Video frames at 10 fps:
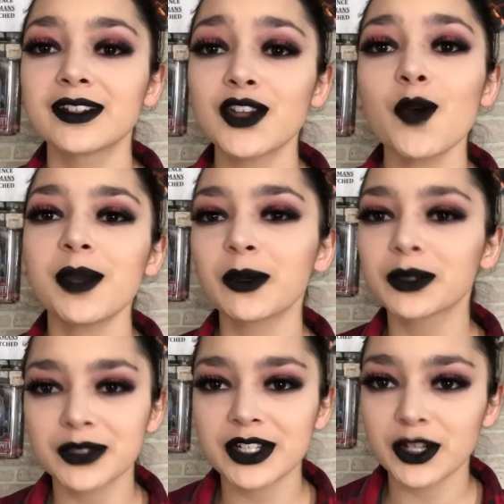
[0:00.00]
don't be
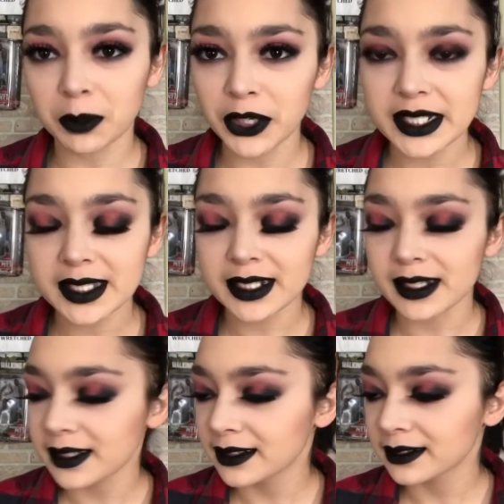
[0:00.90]
rude to your
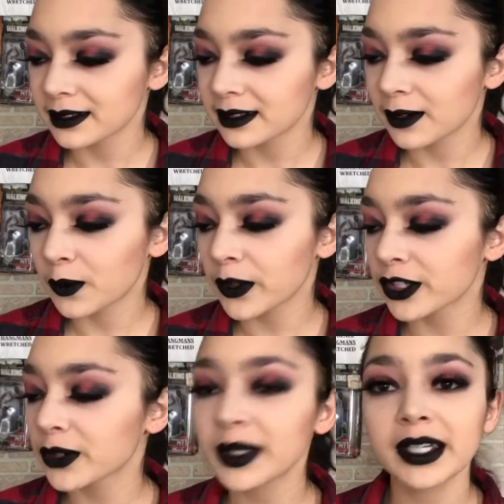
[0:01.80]
barista.
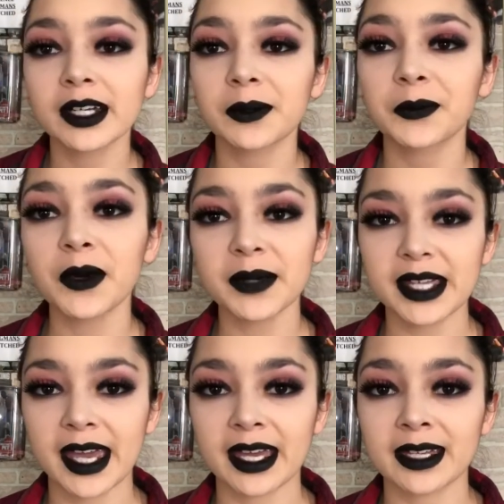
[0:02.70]
We're doing what we
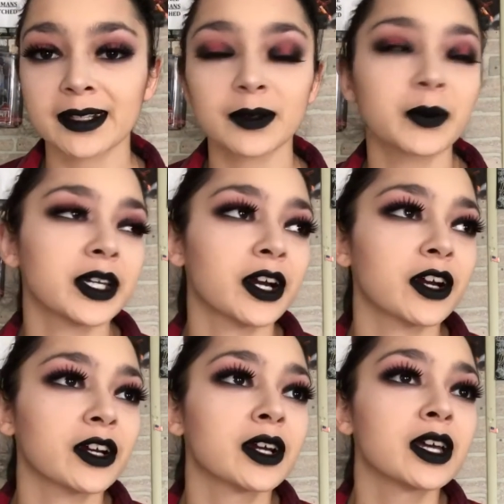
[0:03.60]
can. We
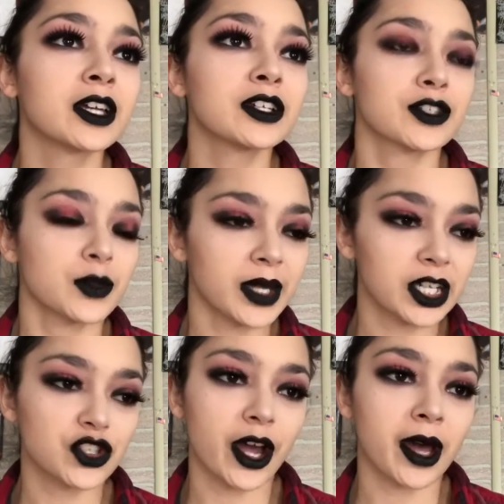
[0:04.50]
are
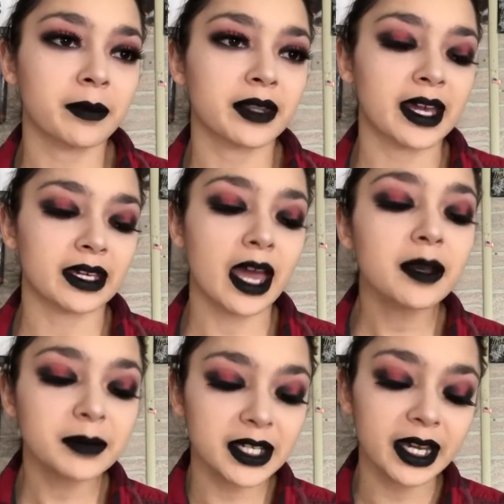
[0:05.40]
doing a job that
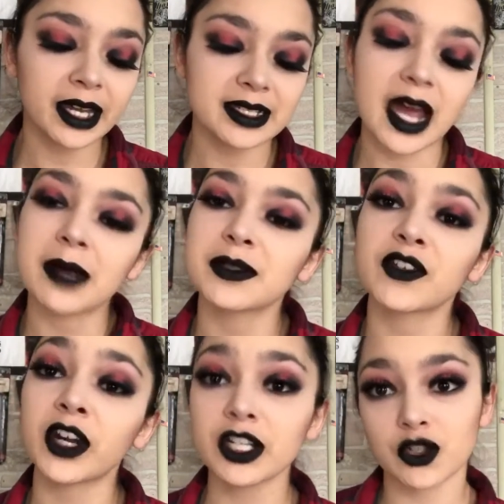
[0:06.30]
can be at times
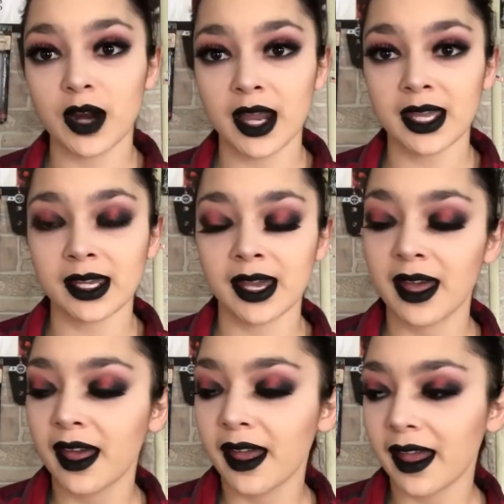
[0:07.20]
very trying,
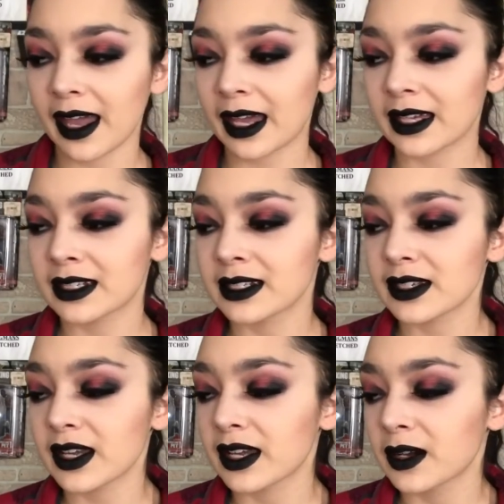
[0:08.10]

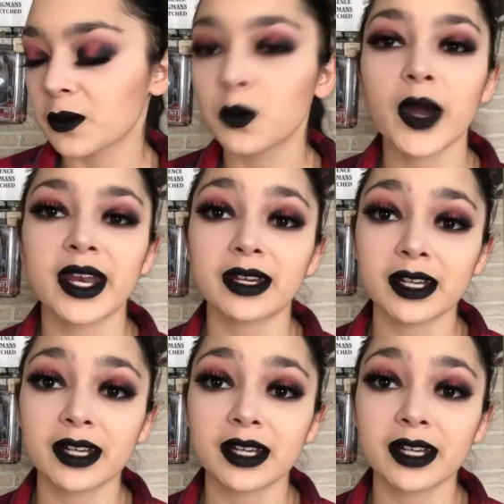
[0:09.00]
and when